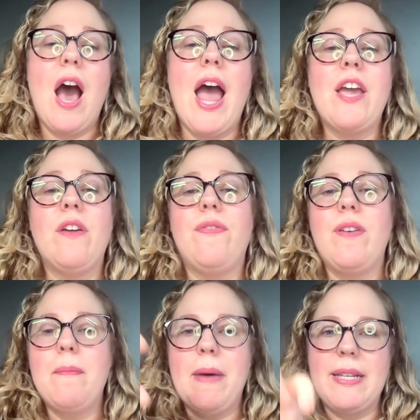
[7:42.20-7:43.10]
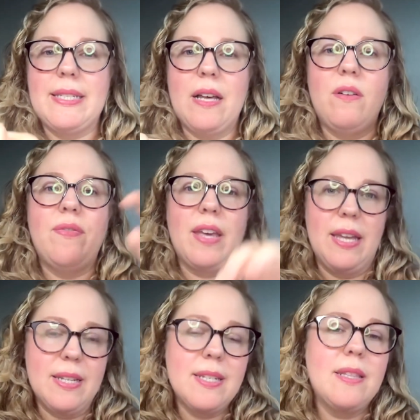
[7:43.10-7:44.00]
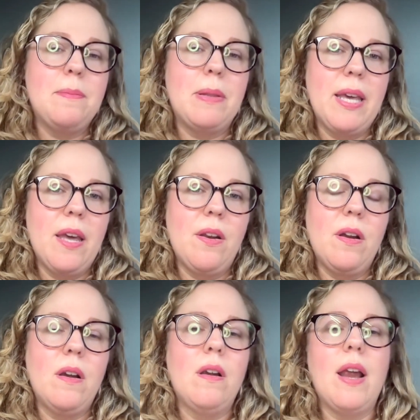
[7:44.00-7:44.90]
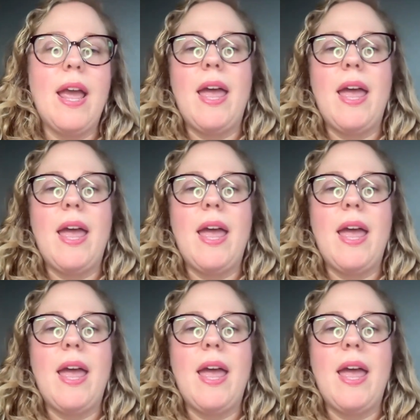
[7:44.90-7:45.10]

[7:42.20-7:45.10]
I could fit myself into the planner